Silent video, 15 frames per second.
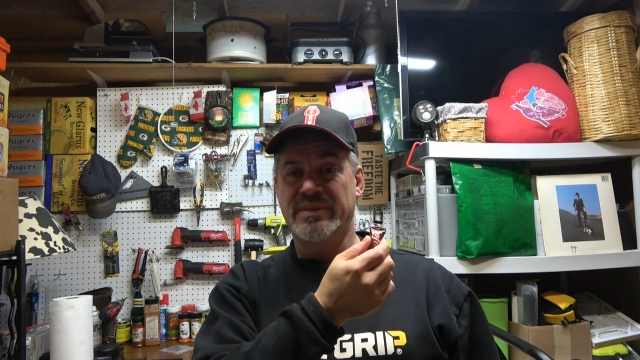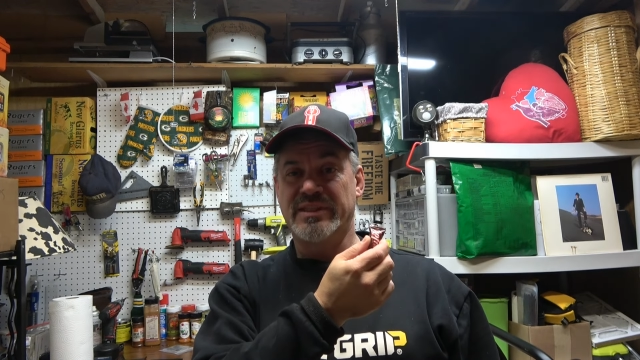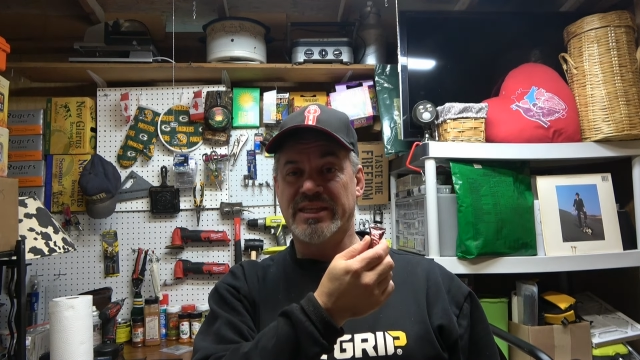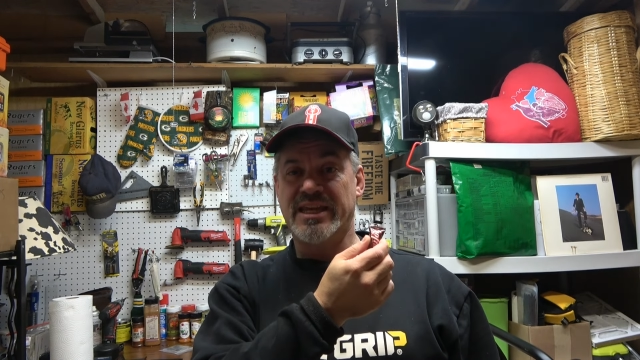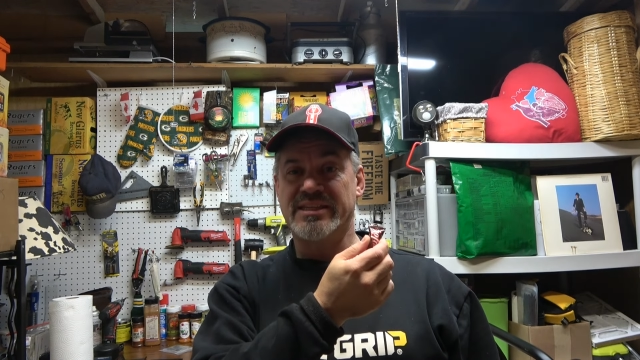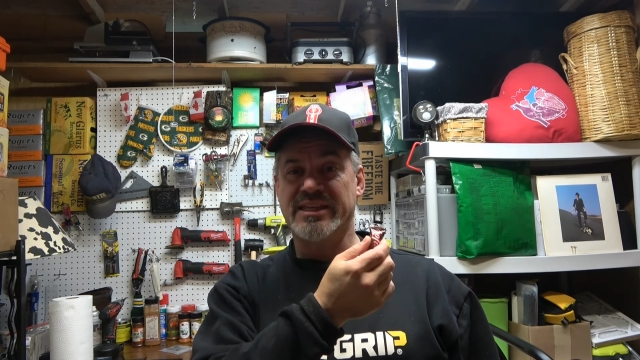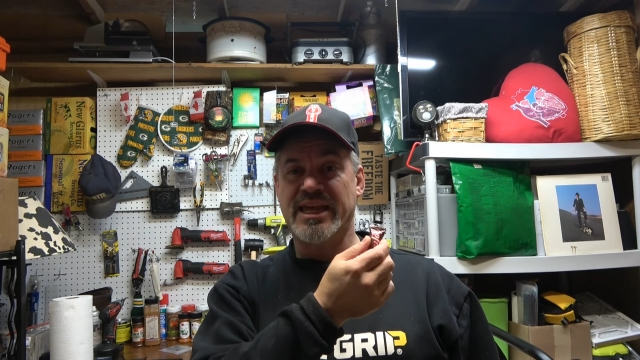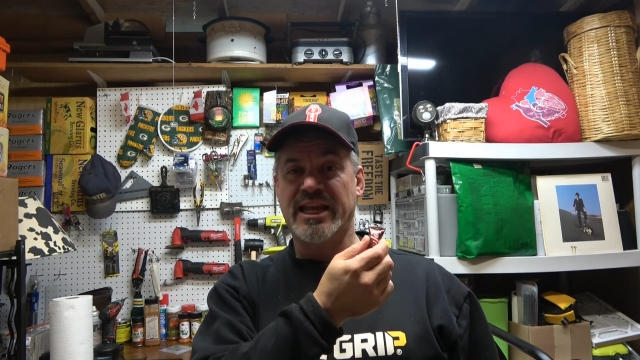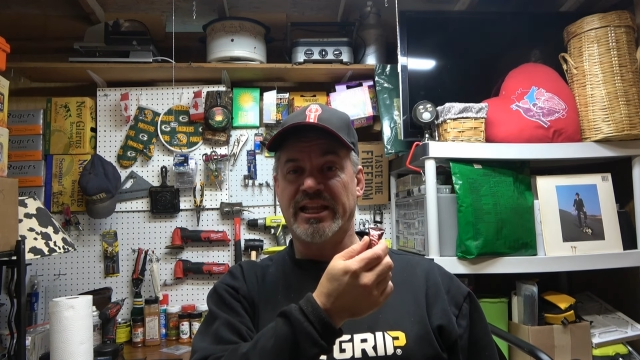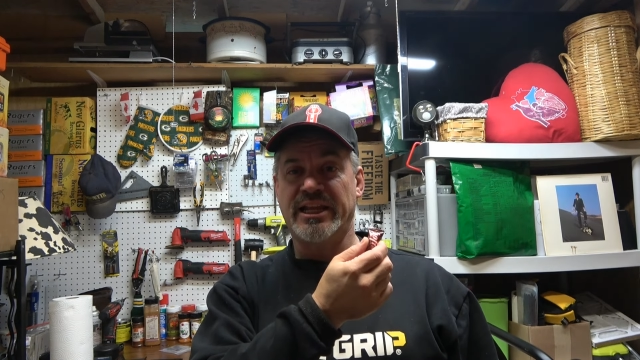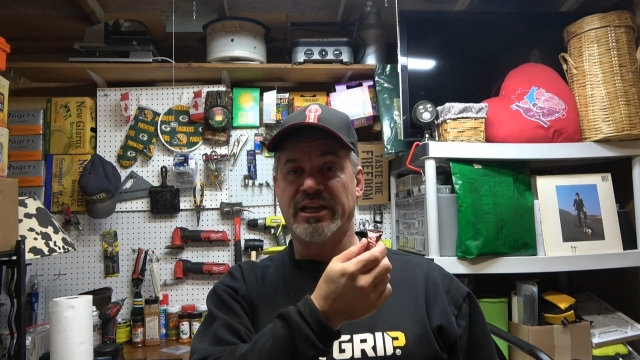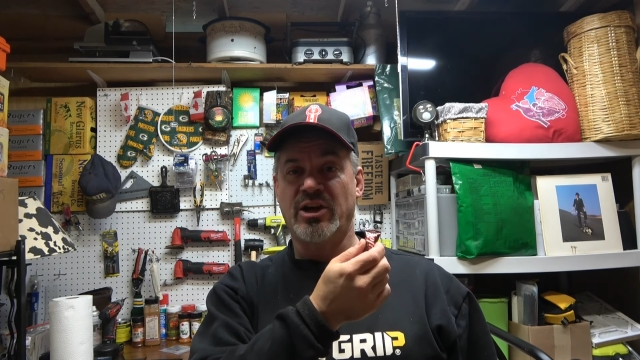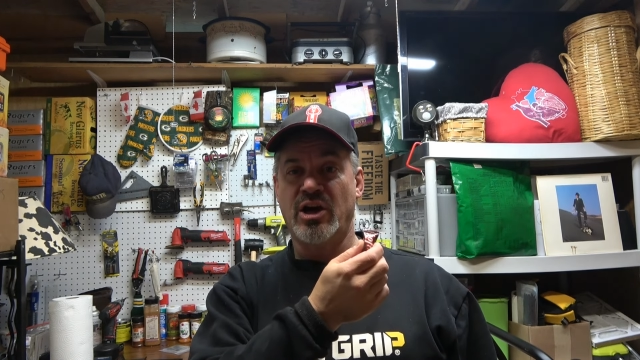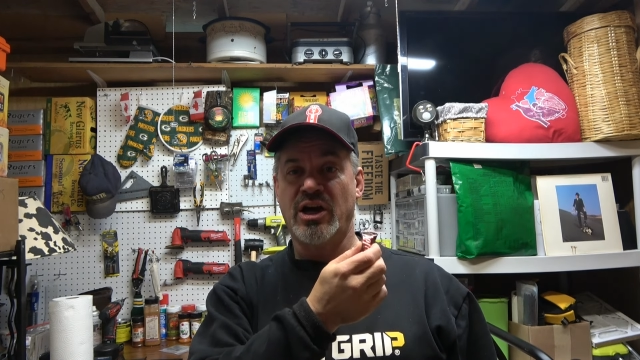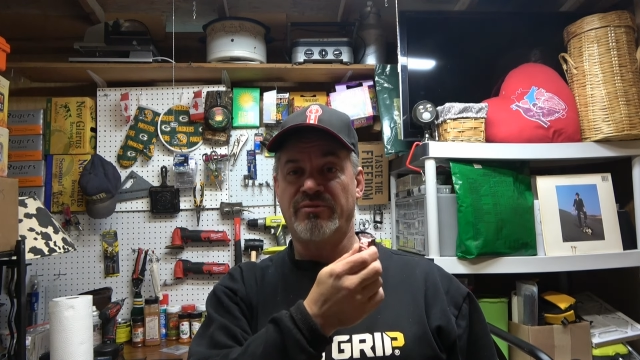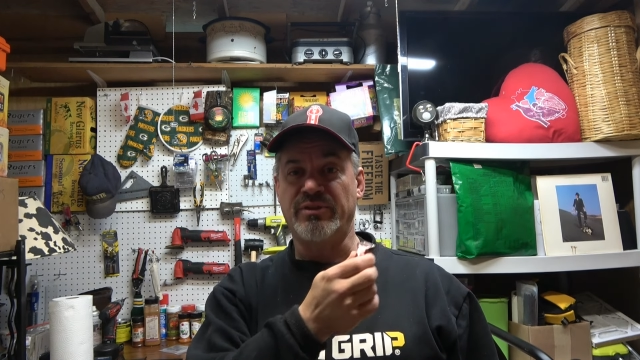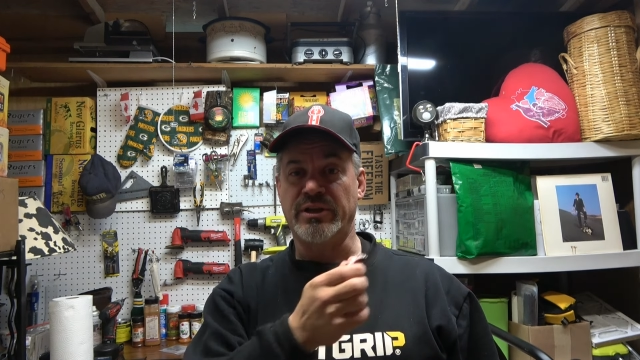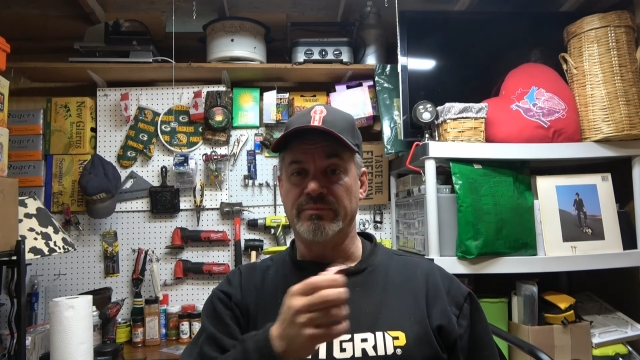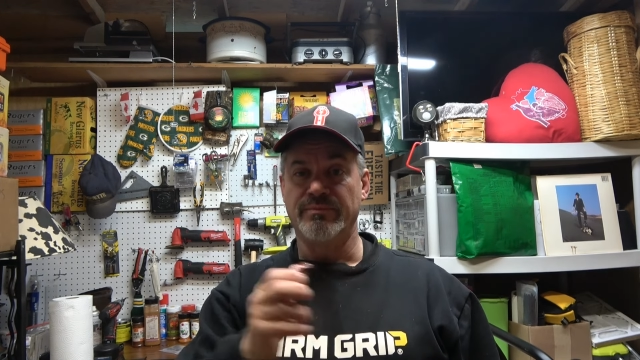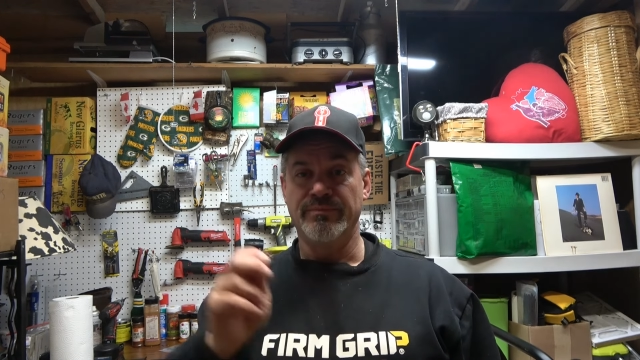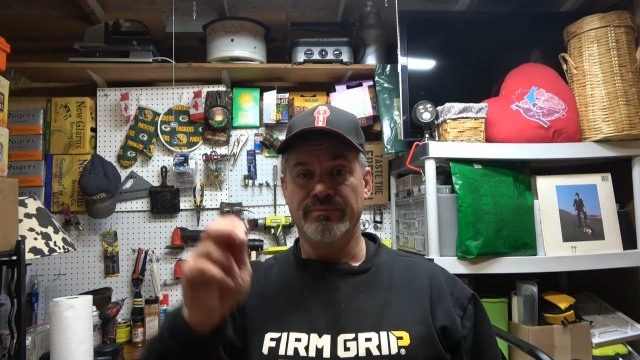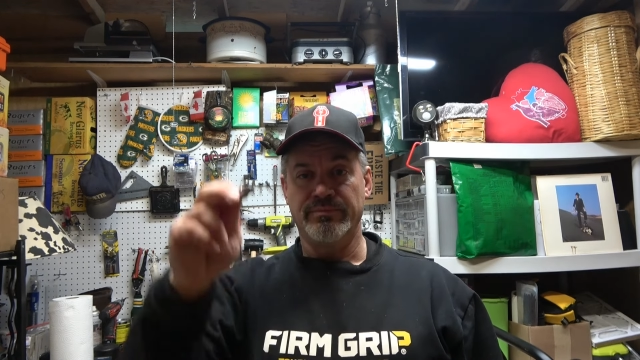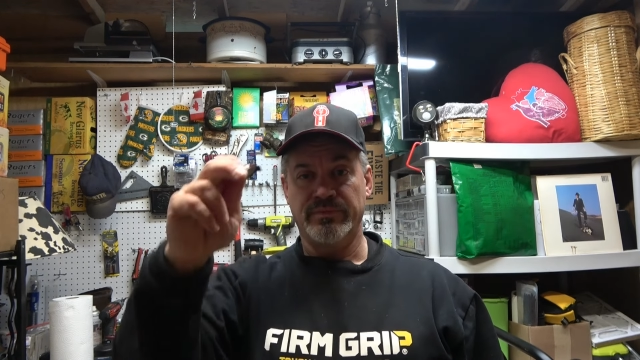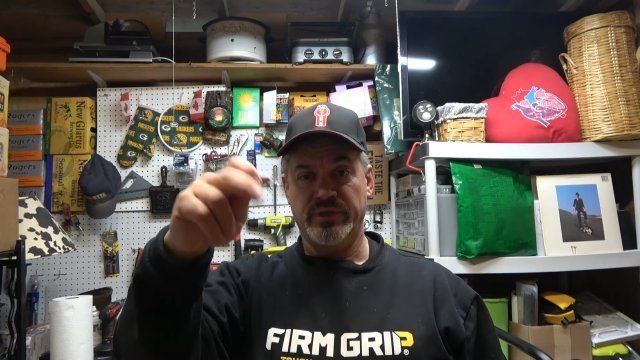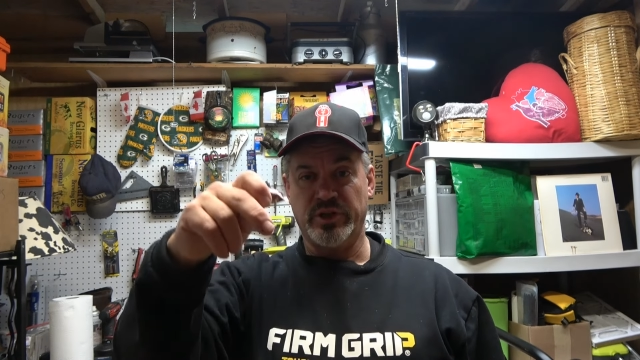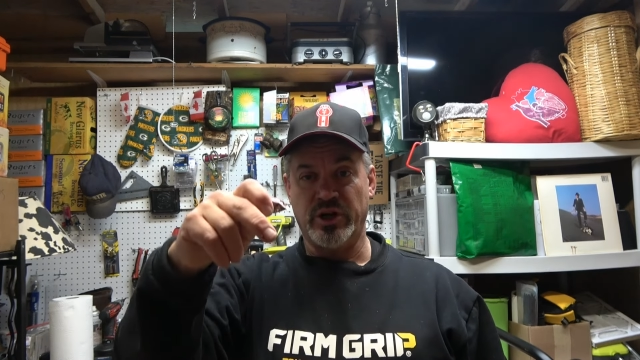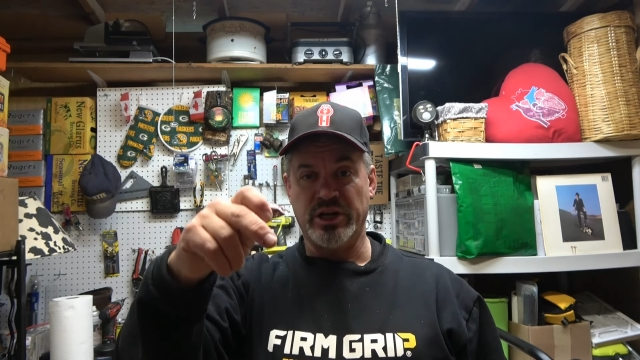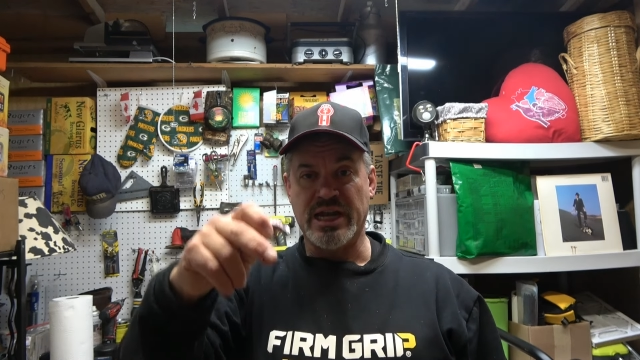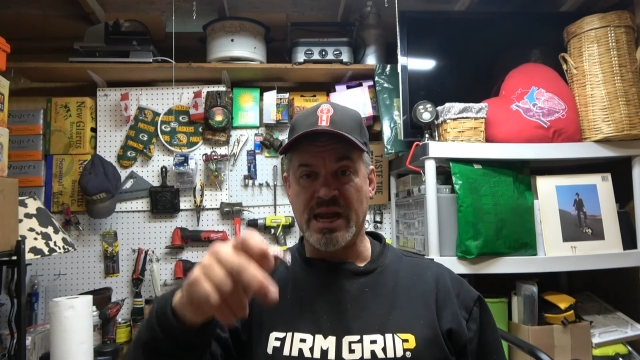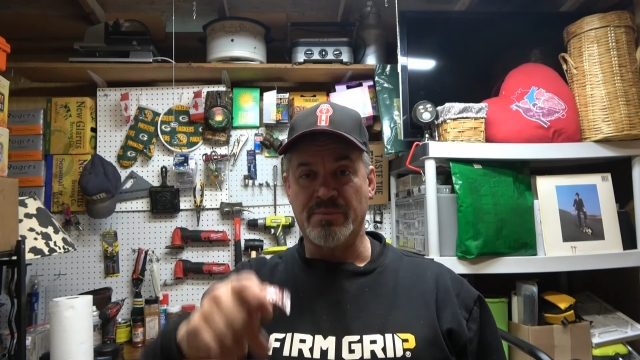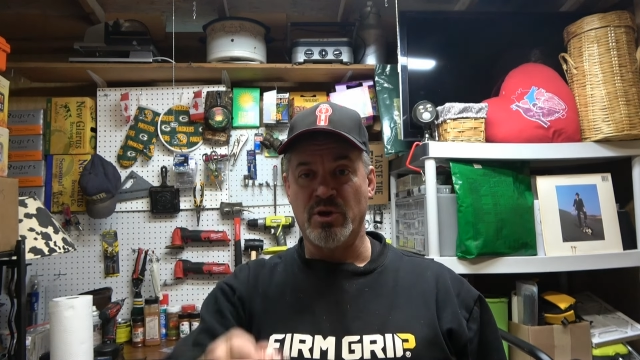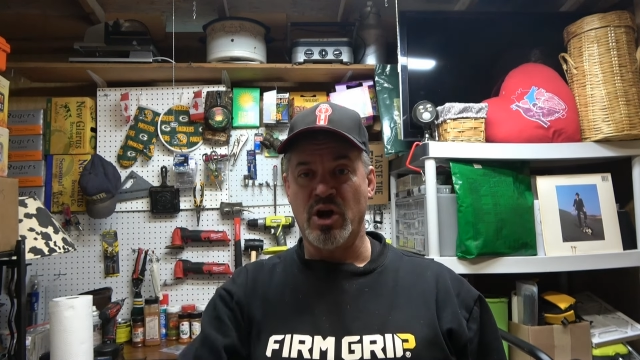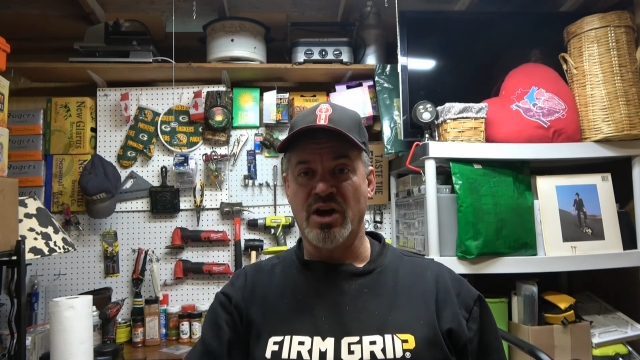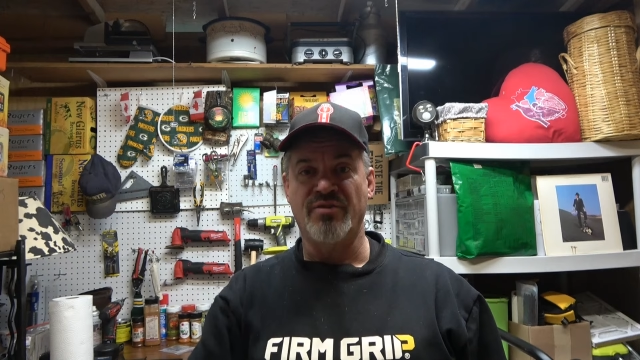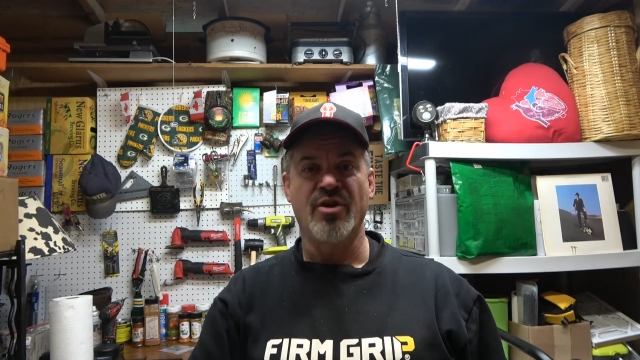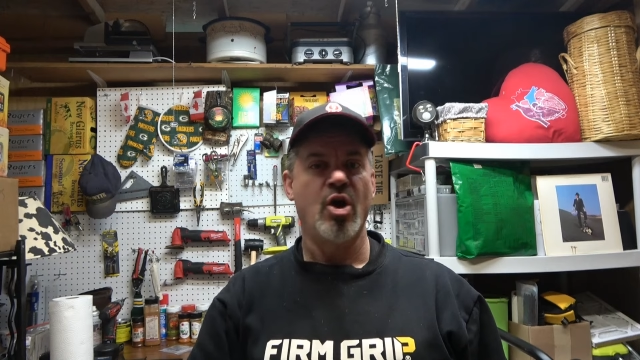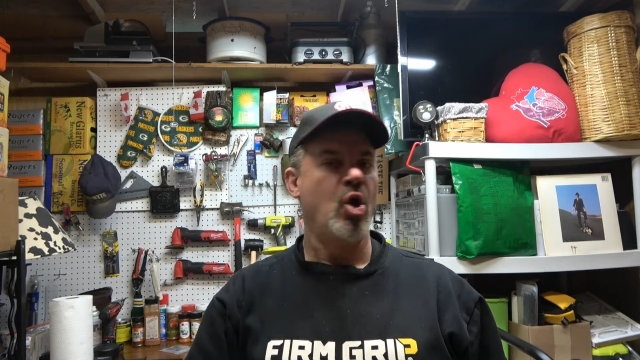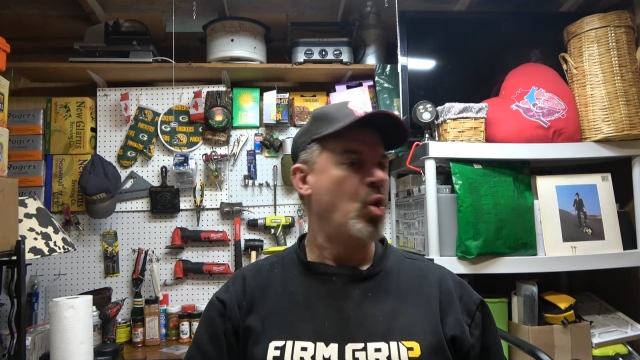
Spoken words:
Tastes kind of like coffee. Turn camera off.